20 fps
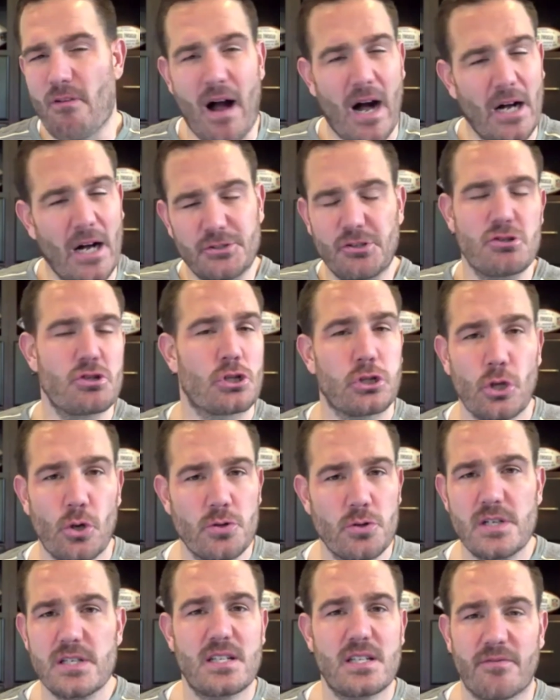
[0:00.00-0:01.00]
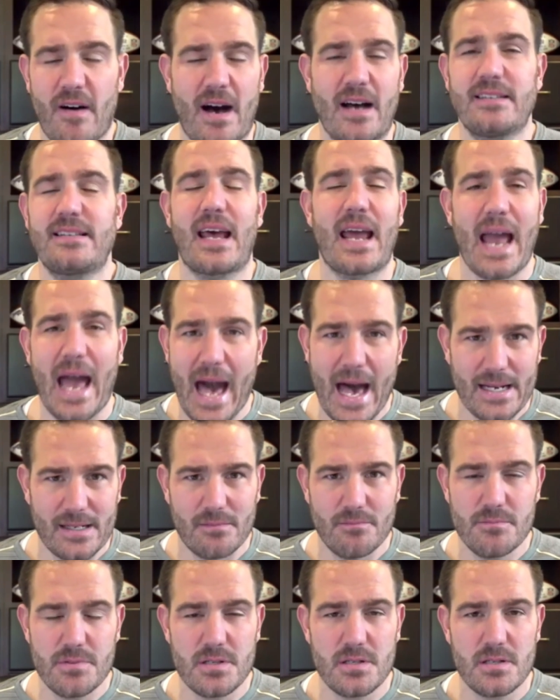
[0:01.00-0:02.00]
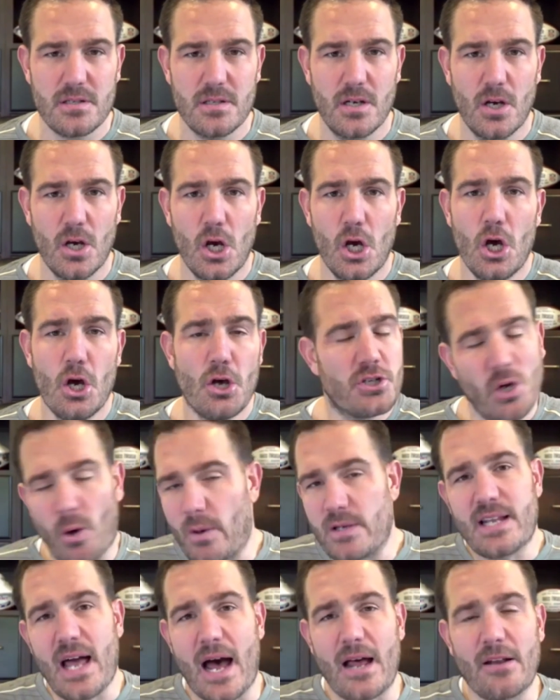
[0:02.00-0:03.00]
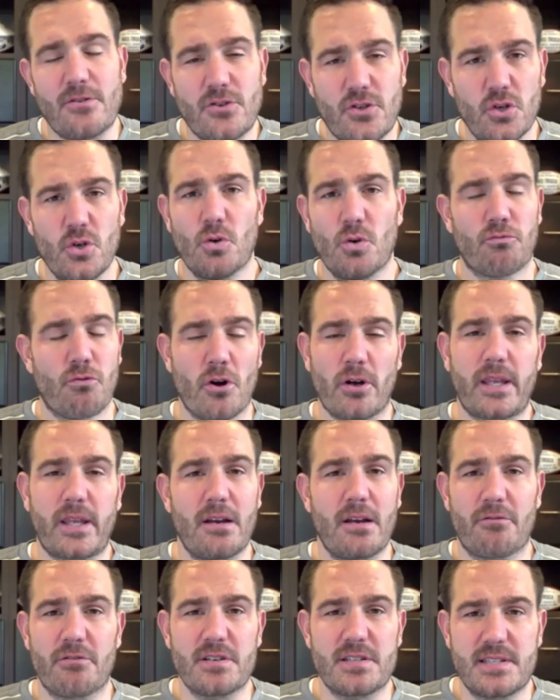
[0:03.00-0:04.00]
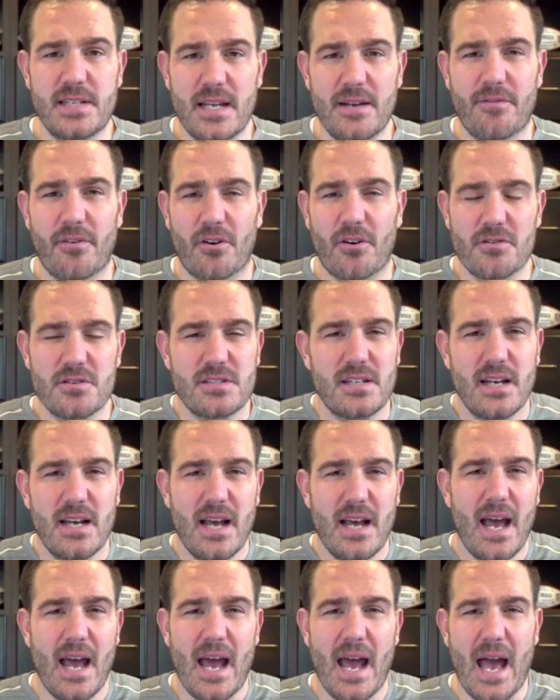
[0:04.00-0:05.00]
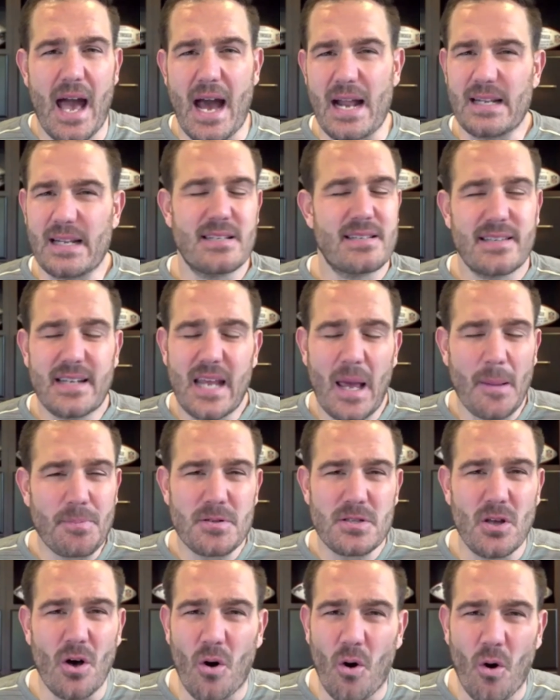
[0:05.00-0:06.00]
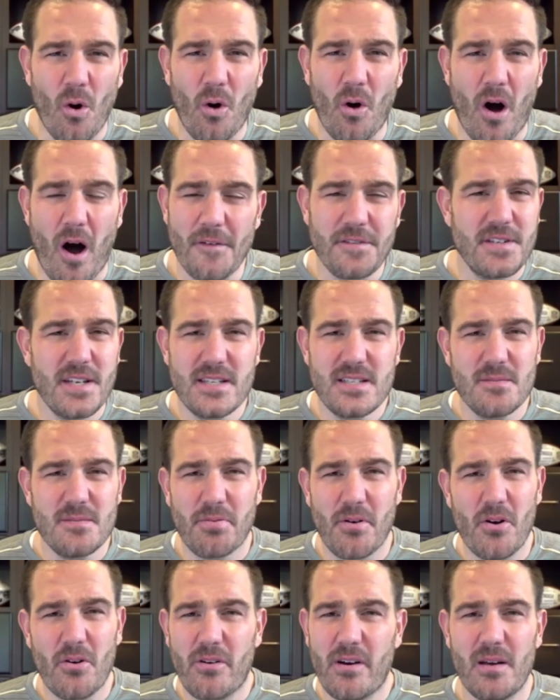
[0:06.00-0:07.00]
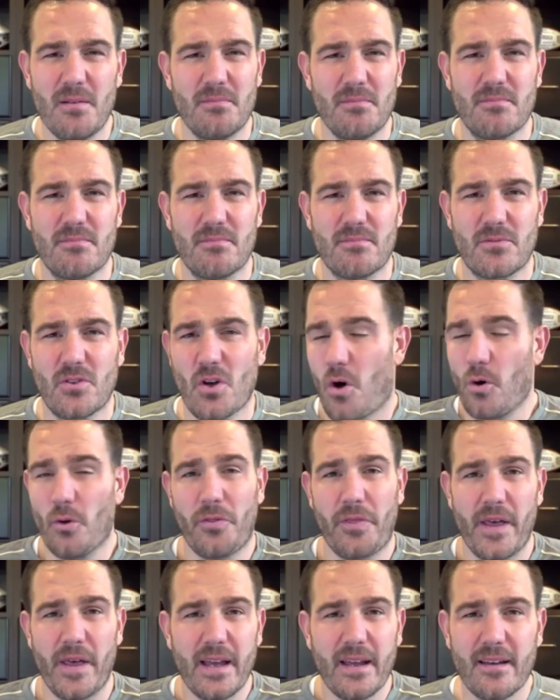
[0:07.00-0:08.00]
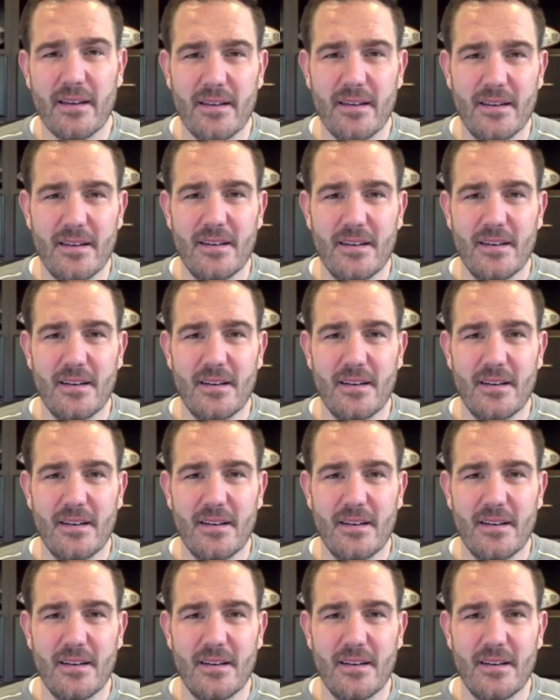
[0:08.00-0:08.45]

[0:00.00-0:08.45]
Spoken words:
Aaron Rodgers loses Devontae Adams. So he's got two rookie receivers, and he skips the whole offseason program, the whole thing.